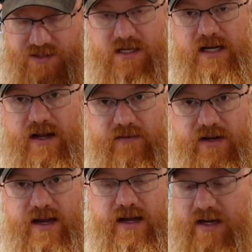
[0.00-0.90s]
seal
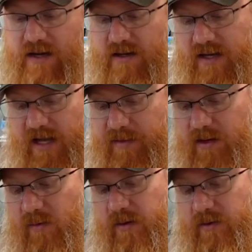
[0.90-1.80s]
everything in and keep it the
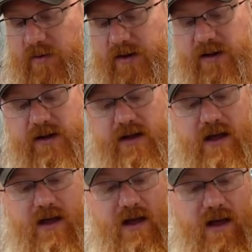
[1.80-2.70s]
way we wanted it.
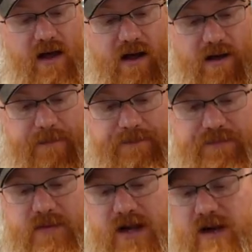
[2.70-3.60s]

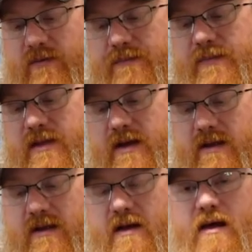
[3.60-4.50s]
You know,
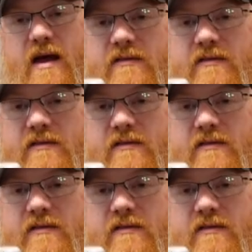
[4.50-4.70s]
I